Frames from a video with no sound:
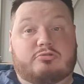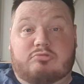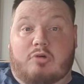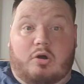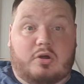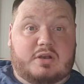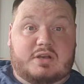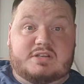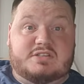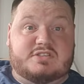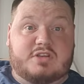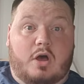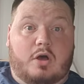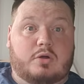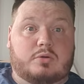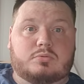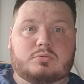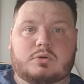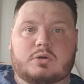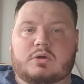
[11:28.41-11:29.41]
rightly
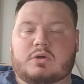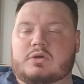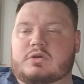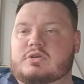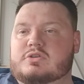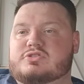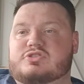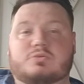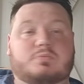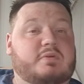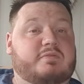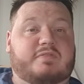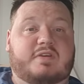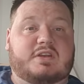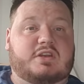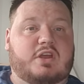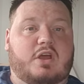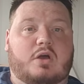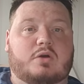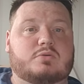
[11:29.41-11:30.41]
so, doing
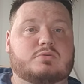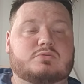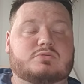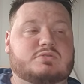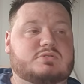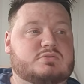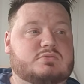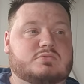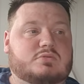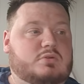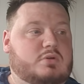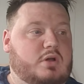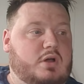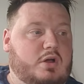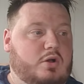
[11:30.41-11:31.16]
videos,